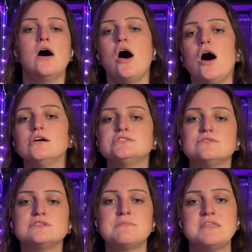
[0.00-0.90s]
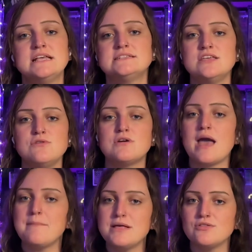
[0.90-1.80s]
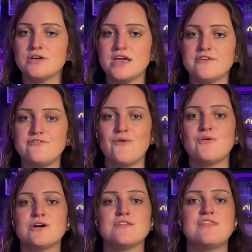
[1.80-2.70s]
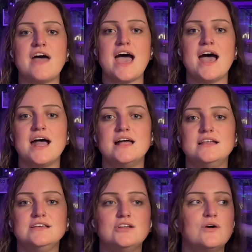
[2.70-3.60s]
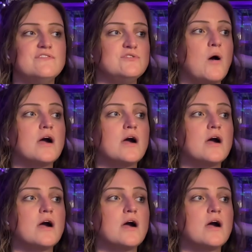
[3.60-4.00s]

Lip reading: Also, some things that you can be looking for that, you know, if you are